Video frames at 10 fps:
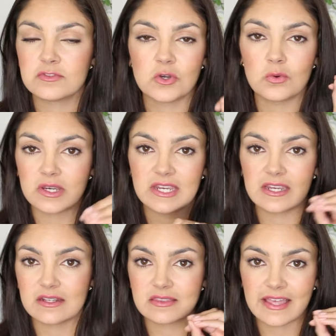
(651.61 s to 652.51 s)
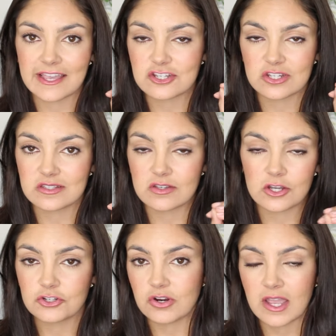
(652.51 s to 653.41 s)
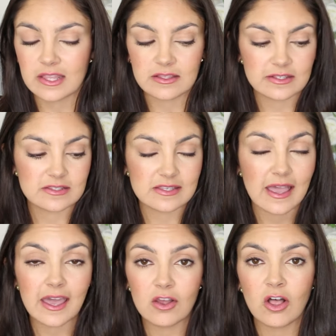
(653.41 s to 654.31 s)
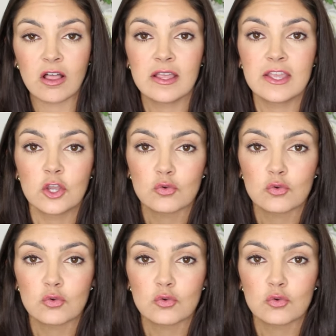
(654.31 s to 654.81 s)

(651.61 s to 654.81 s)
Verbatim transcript: don't need lashes on your eyelids at all.